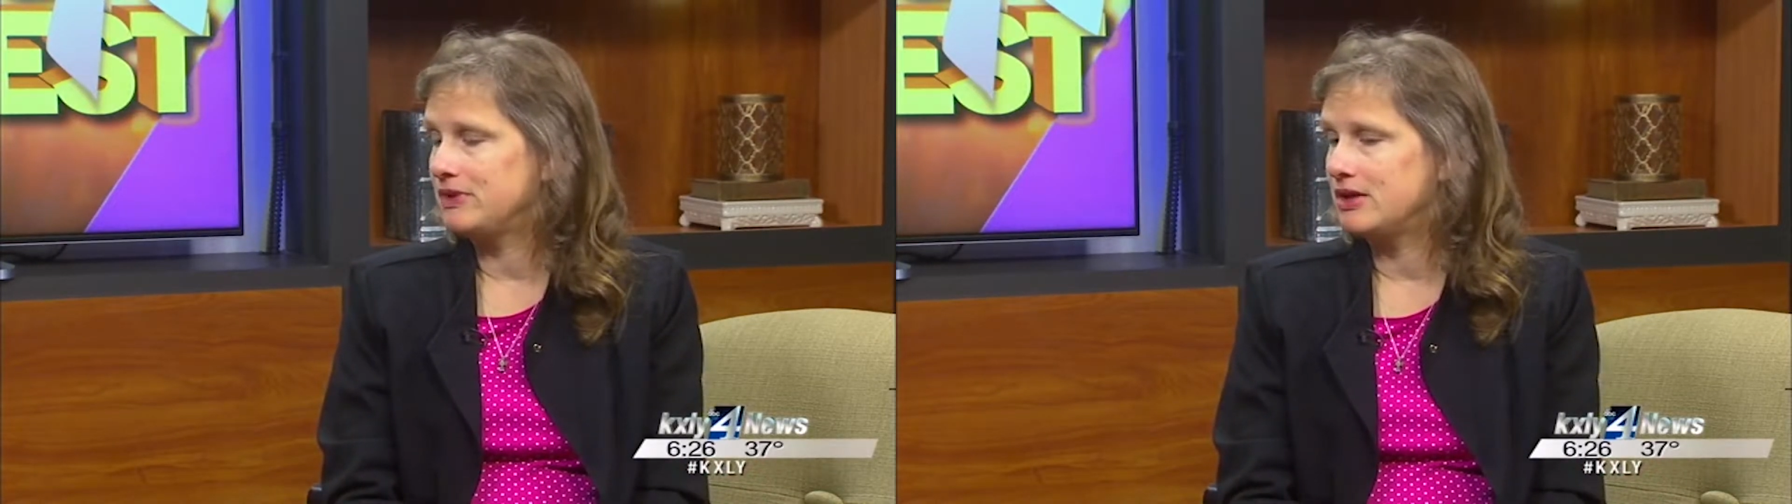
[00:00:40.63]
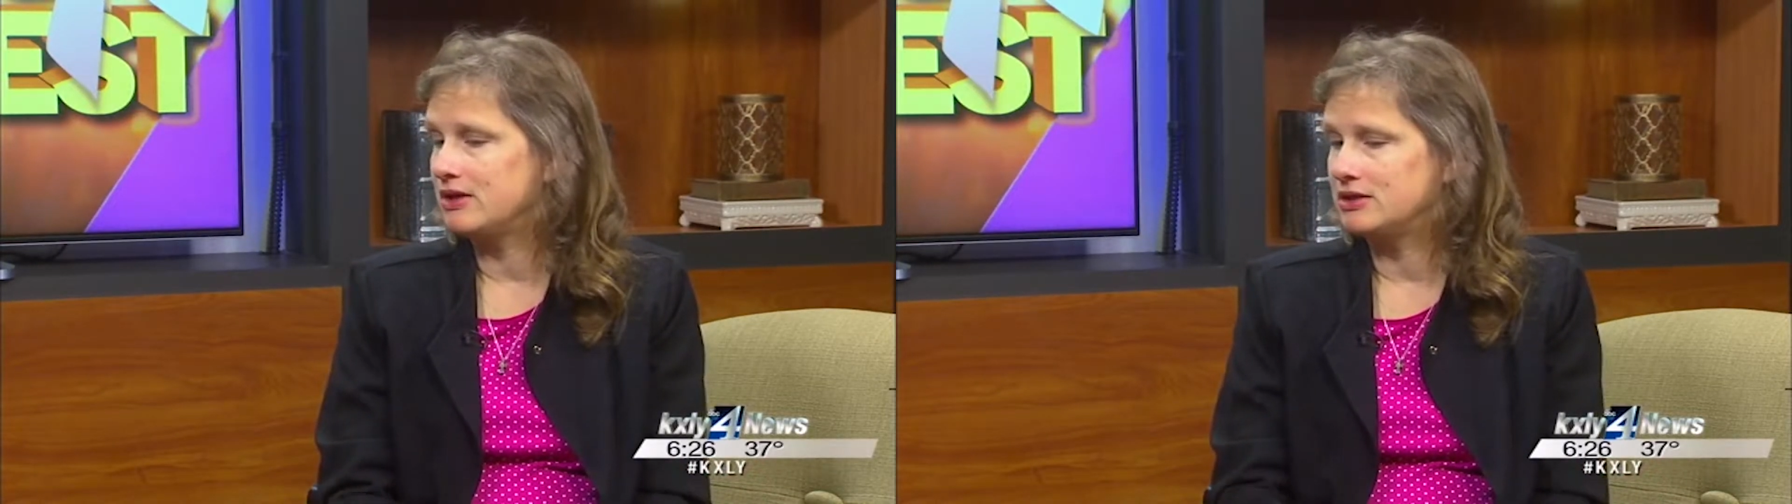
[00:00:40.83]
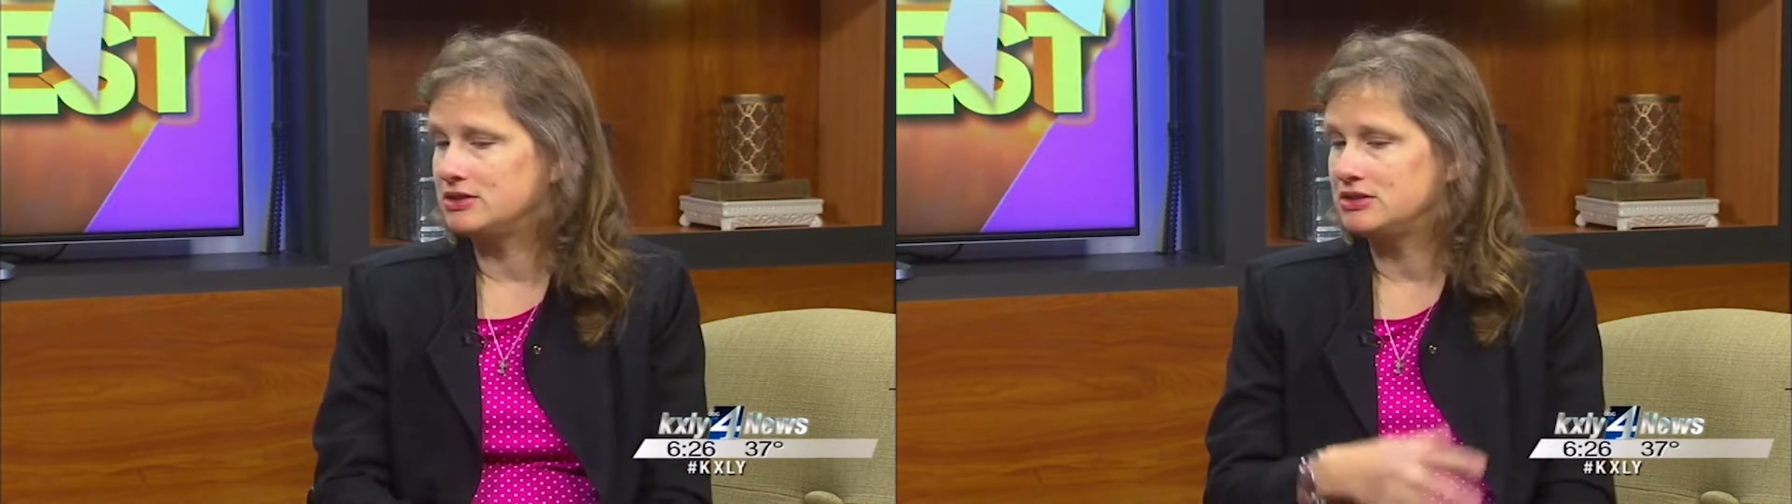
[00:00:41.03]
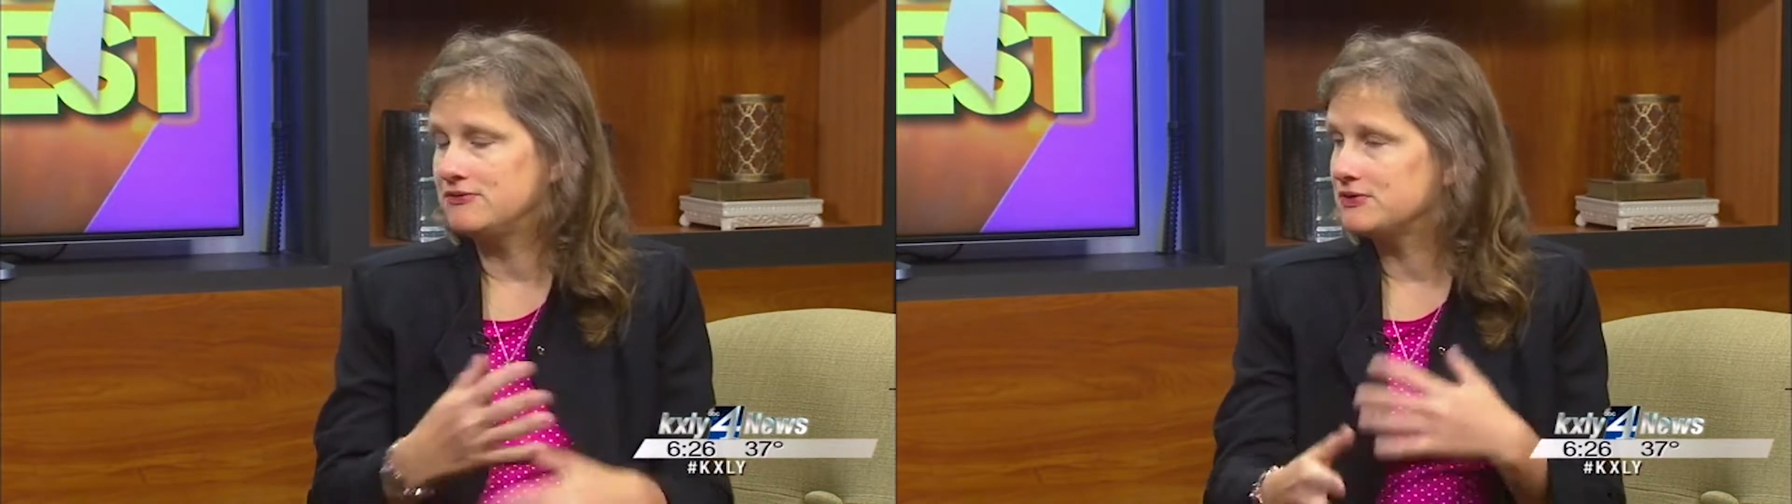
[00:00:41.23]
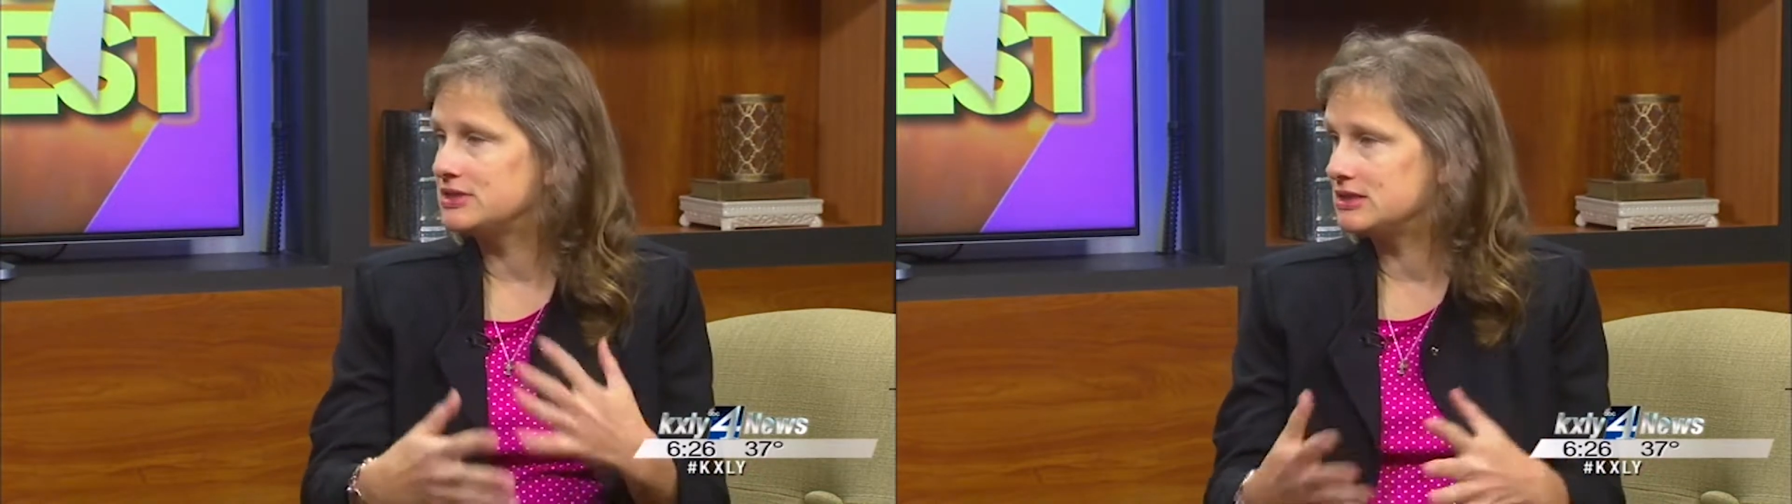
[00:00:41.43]
uh,
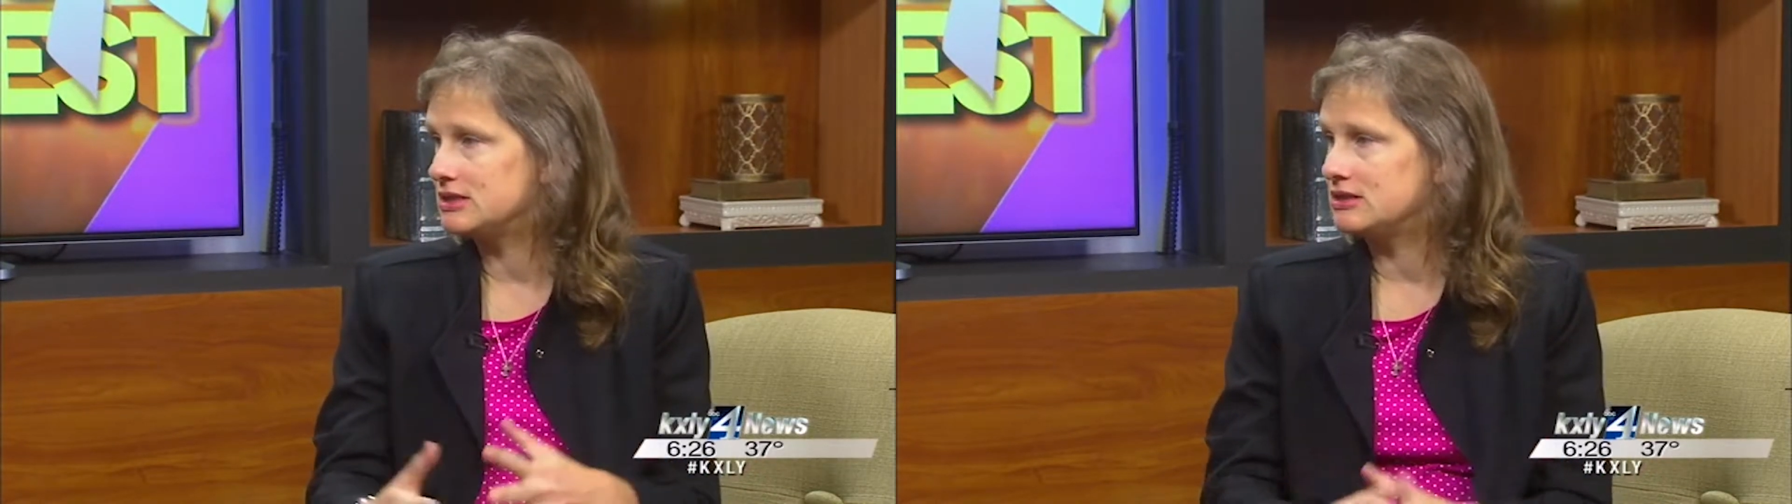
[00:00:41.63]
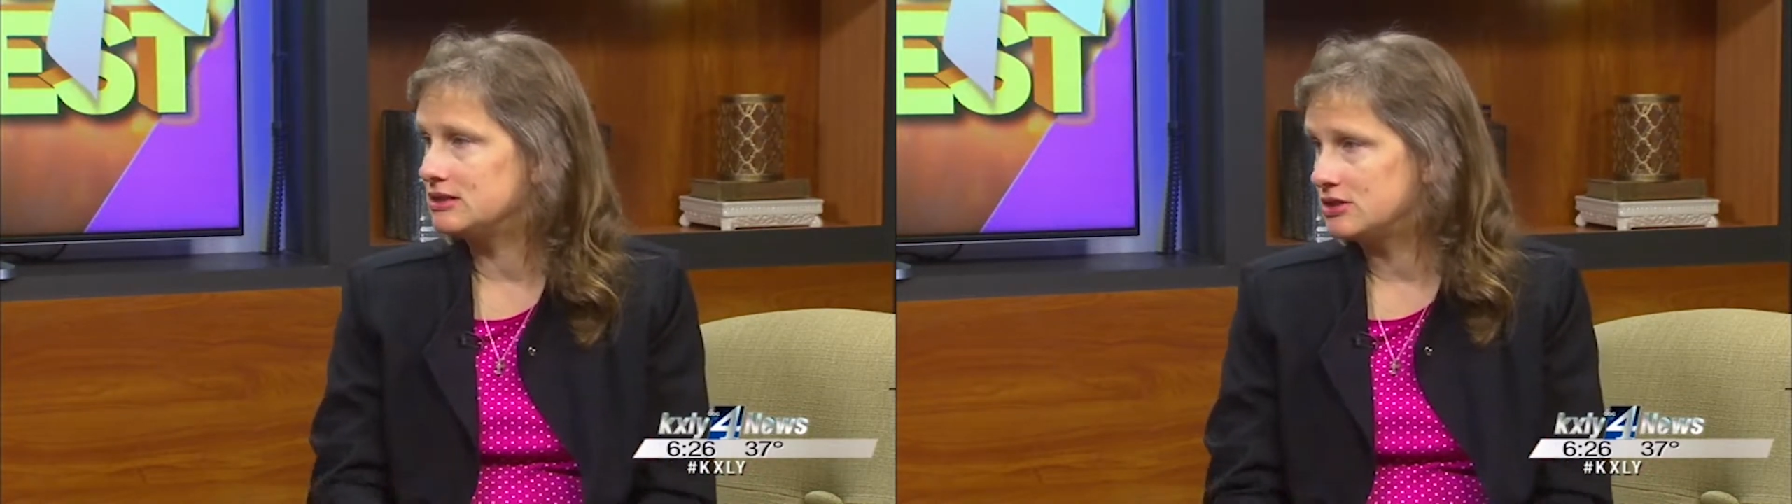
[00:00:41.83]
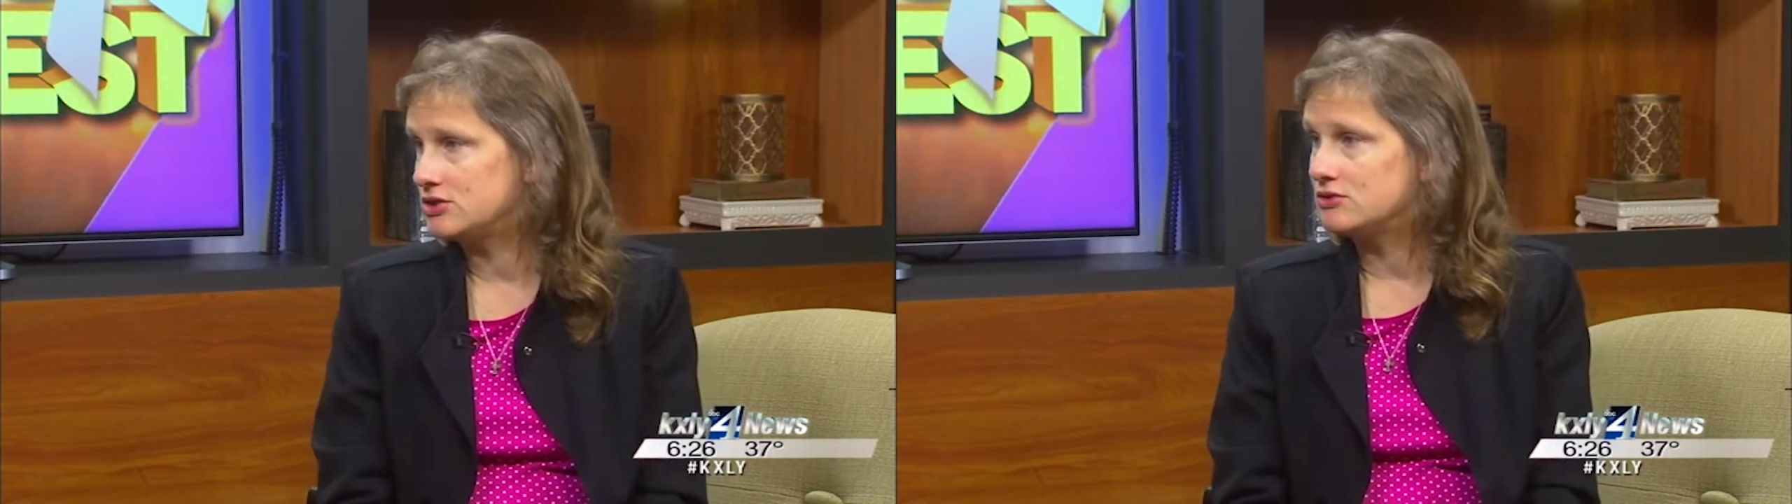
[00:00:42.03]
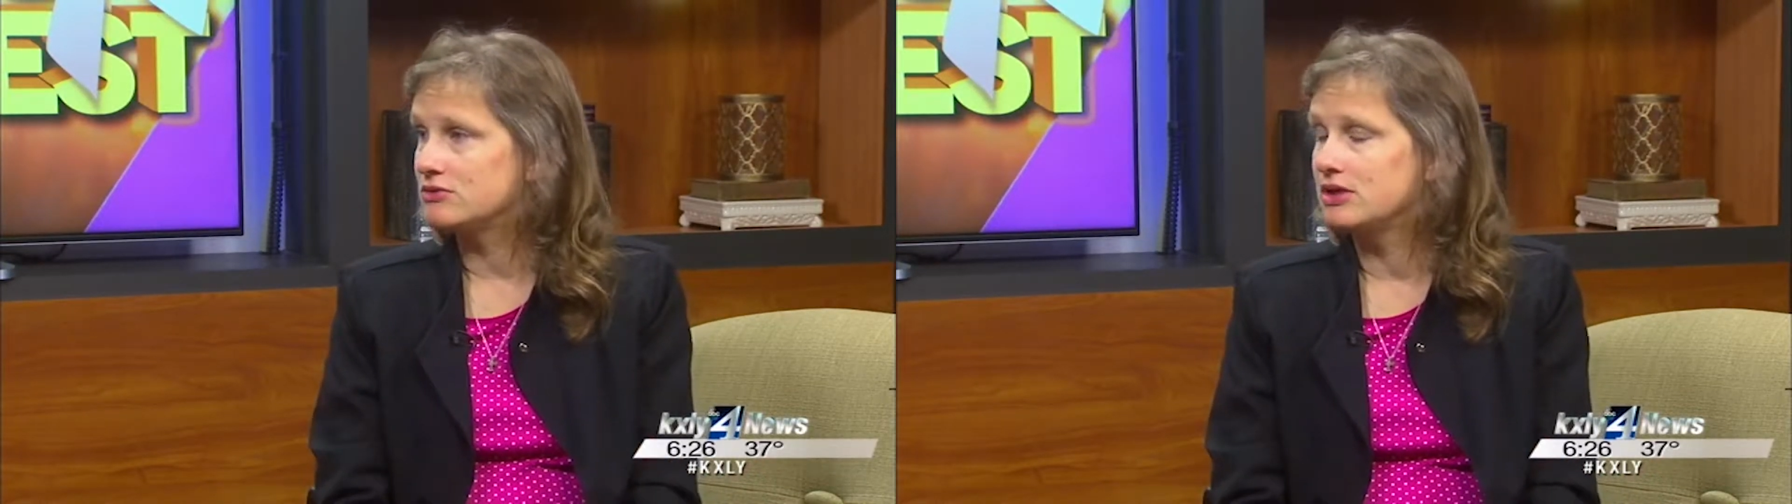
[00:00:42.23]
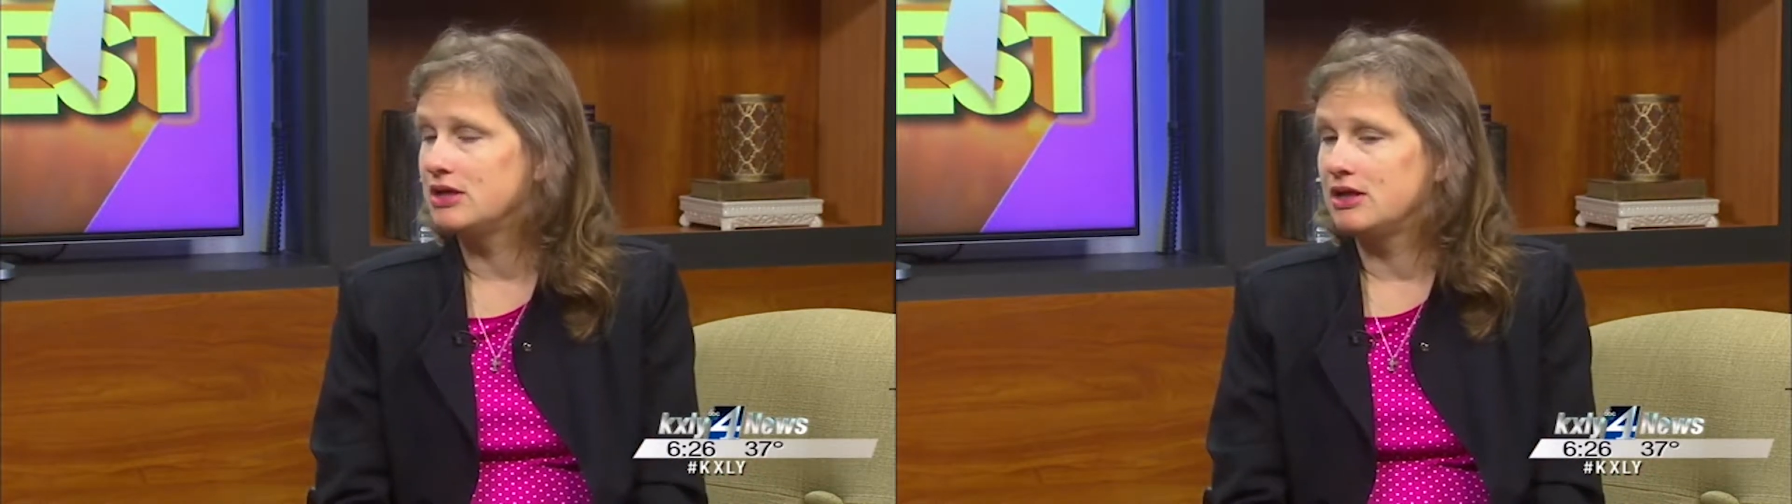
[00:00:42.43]
differences in the
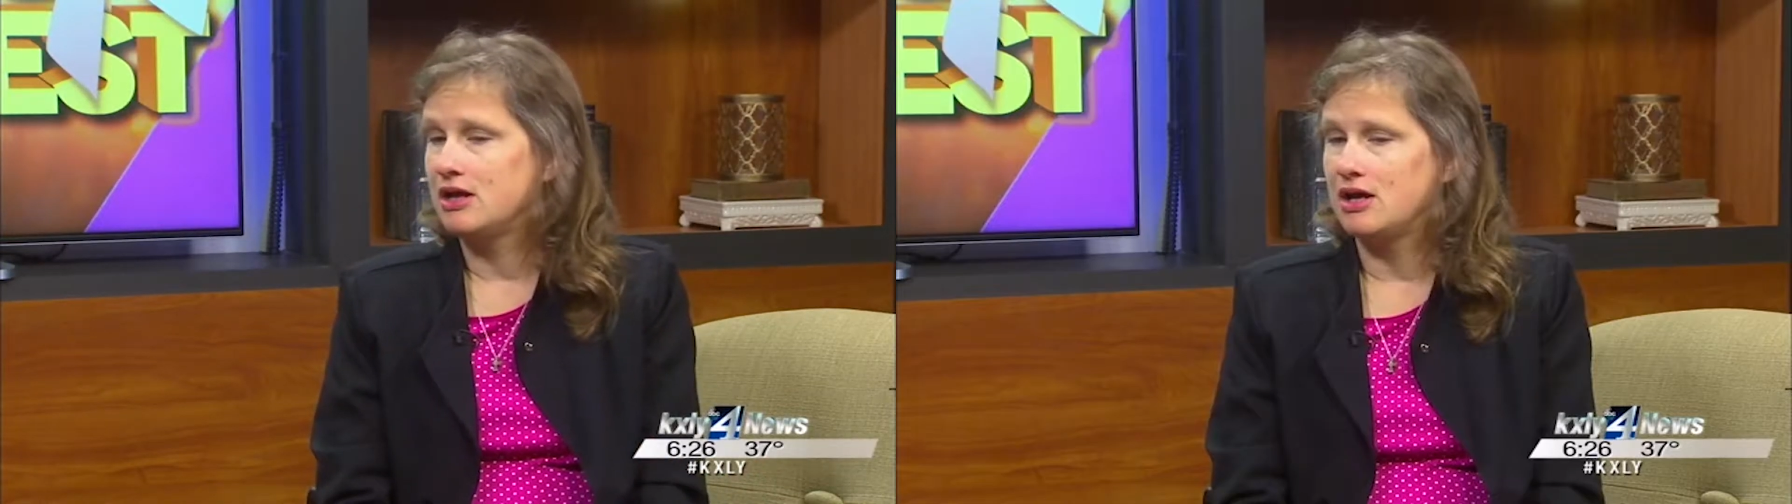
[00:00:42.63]
tissue, mm-hmm.